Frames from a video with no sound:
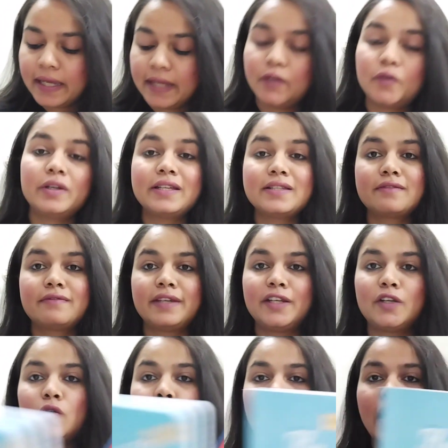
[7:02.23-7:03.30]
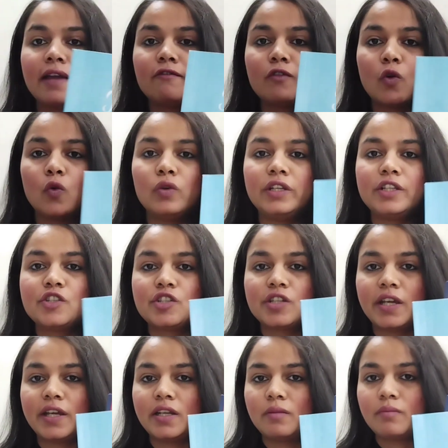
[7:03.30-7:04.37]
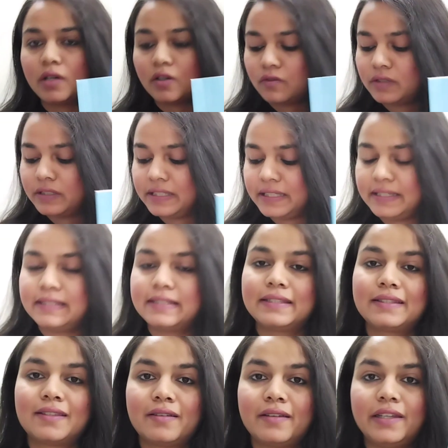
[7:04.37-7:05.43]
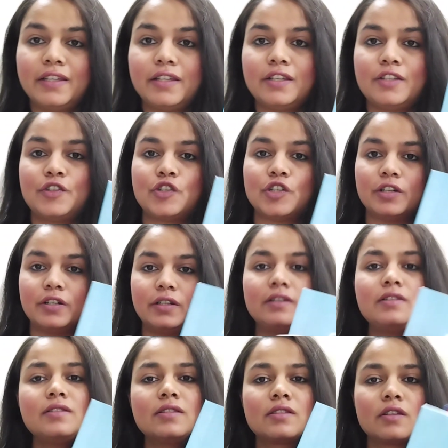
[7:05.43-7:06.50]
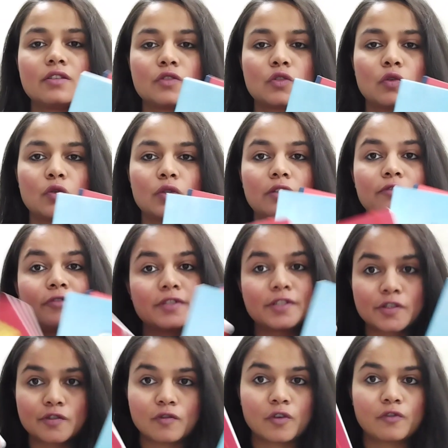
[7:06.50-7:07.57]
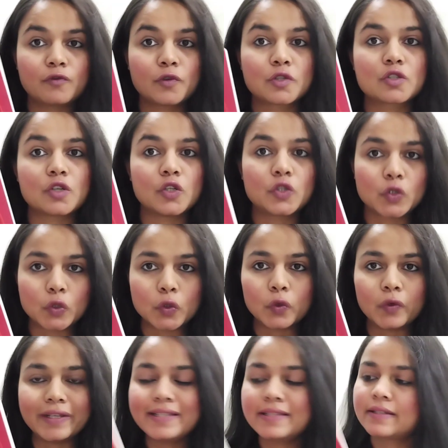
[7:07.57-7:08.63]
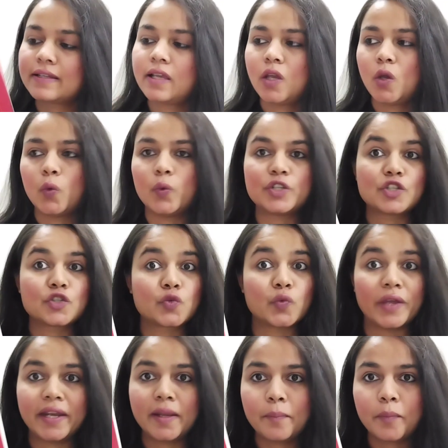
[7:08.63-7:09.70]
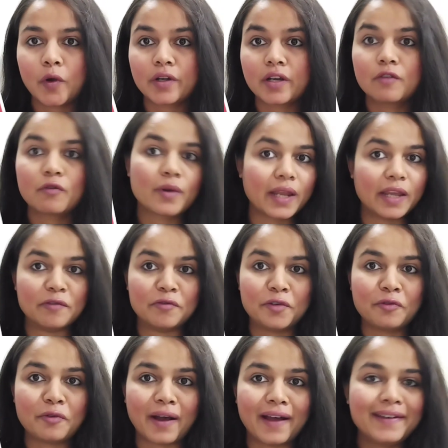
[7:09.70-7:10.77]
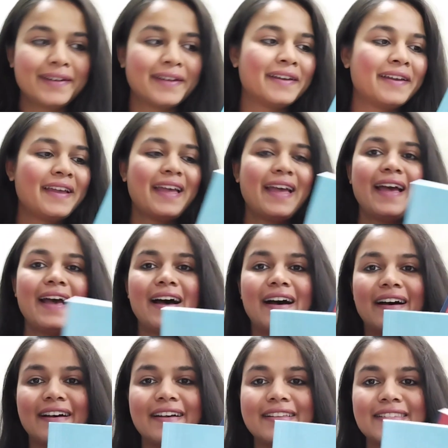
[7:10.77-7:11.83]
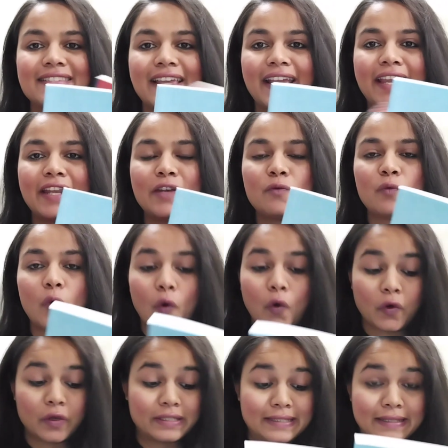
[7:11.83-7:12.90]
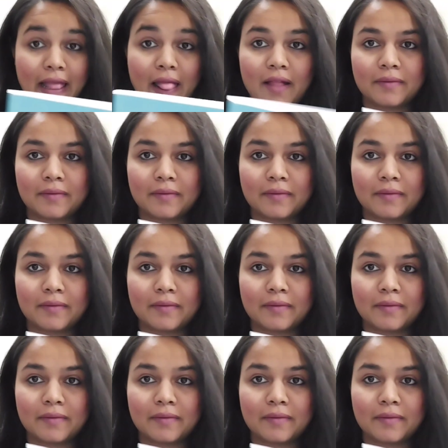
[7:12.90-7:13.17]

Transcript: in today's video I am only shared about these 3 journals. So the first one was a to-do list, which is very important for everyone. Second was